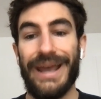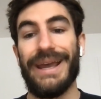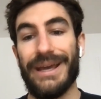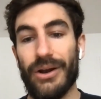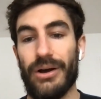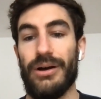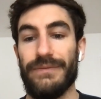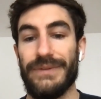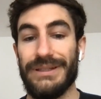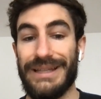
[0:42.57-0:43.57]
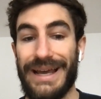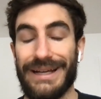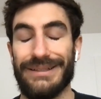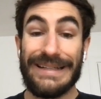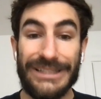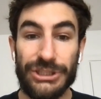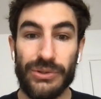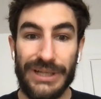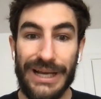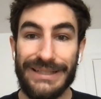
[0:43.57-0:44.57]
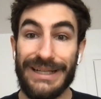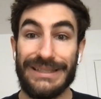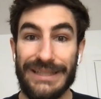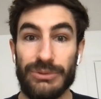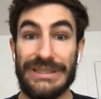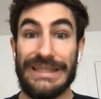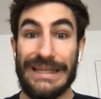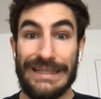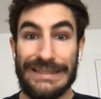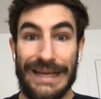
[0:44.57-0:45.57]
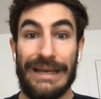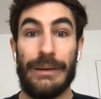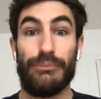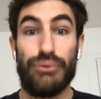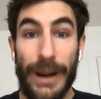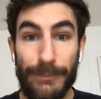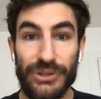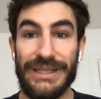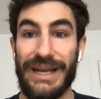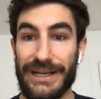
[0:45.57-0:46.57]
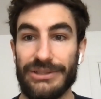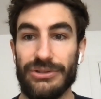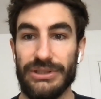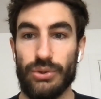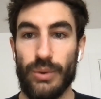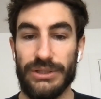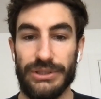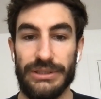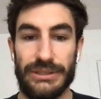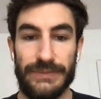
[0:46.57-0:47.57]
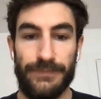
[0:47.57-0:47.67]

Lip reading: and often lacked additional context that was needed to properly answer these questions.